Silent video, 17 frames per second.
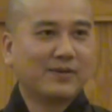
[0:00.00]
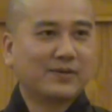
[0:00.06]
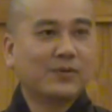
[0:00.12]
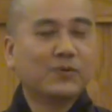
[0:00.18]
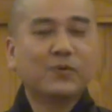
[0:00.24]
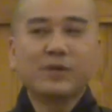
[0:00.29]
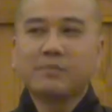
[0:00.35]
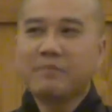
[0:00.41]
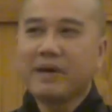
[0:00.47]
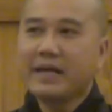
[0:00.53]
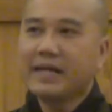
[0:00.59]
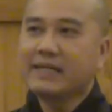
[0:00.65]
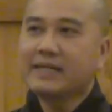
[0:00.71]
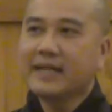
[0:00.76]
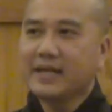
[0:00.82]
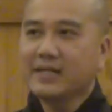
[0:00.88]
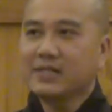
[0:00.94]
So with
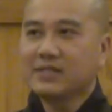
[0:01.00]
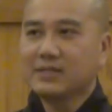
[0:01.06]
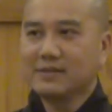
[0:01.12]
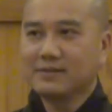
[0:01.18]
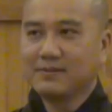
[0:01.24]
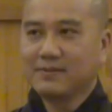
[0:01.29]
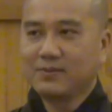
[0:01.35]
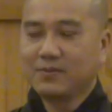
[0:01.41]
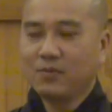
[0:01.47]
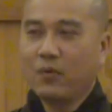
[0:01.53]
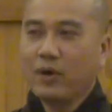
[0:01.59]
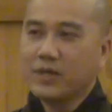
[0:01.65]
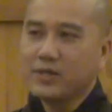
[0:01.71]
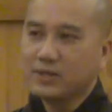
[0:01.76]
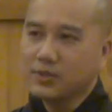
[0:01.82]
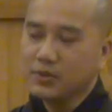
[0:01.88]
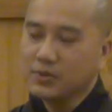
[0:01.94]
meditation,
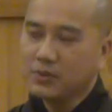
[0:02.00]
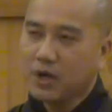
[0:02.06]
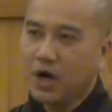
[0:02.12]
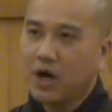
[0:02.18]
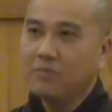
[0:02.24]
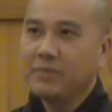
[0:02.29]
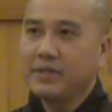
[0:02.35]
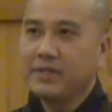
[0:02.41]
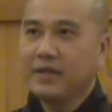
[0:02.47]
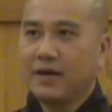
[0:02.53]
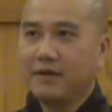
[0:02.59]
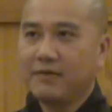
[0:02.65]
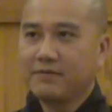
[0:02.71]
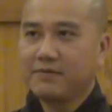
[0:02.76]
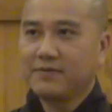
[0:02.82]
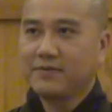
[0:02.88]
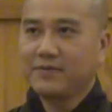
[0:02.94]
once you come
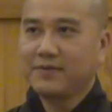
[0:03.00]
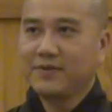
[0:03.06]
enough,